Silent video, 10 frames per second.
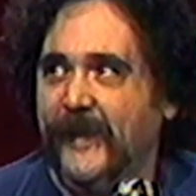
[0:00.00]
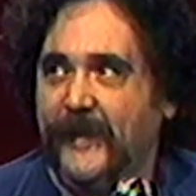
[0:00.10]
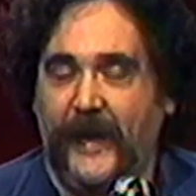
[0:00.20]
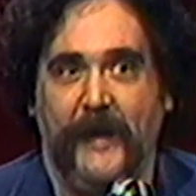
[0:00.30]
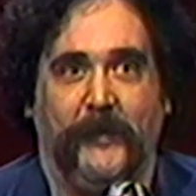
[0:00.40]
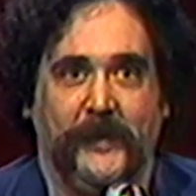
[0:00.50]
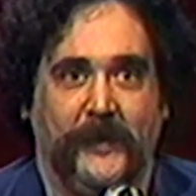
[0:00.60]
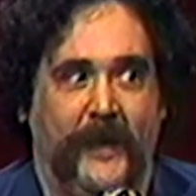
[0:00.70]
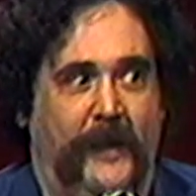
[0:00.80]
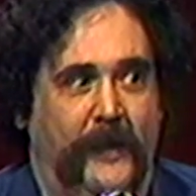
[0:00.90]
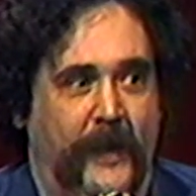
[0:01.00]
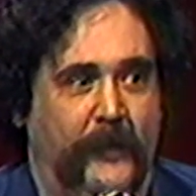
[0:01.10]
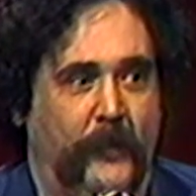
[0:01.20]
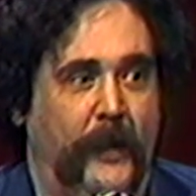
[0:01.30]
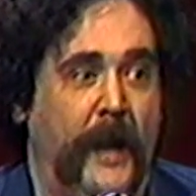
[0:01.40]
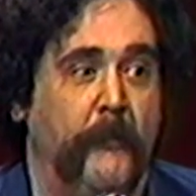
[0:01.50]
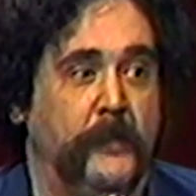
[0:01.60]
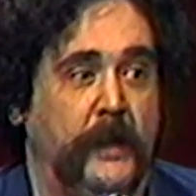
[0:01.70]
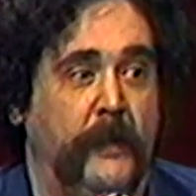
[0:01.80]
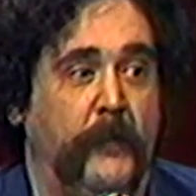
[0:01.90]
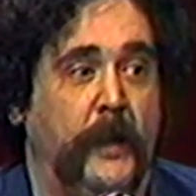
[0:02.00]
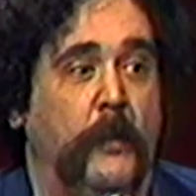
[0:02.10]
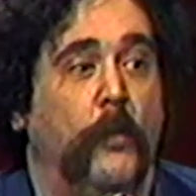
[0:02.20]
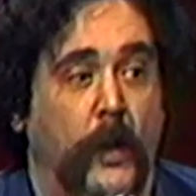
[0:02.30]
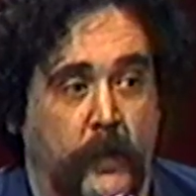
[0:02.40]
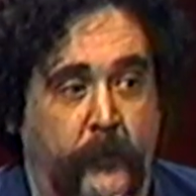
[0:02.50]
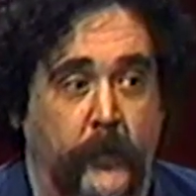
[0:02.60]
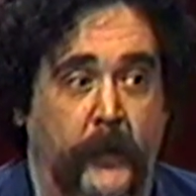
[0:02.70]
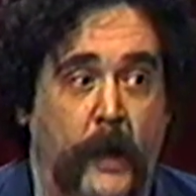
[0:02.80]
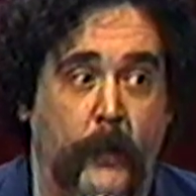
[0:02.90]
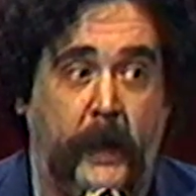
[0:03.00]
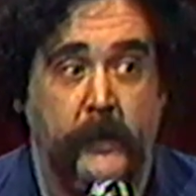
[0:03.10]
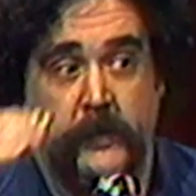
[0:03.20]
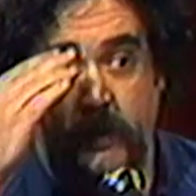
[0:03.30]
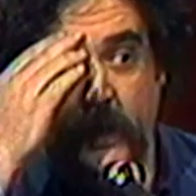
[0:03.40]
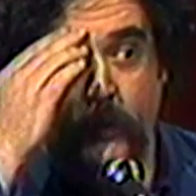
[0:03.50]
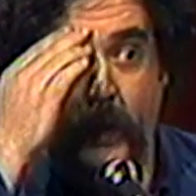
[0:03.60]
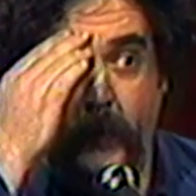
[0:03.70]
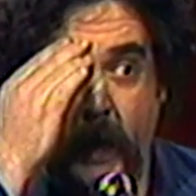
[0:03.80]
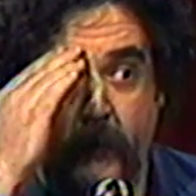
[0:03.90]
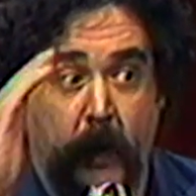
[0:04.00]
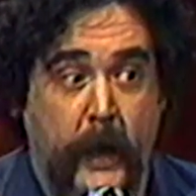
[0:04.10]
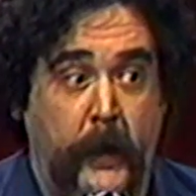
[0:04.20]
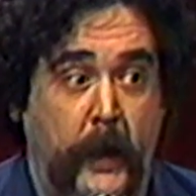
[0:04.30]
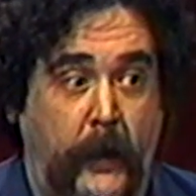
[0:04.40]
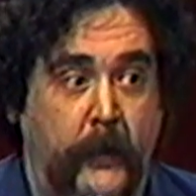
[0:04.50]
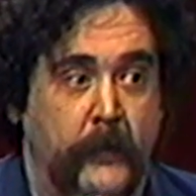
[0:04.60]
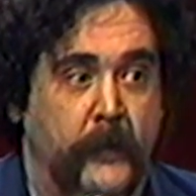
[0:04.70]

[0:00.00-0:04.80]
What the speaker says: Cable's great. You got what? MTV, wonderful. Now we can see why we have a headache.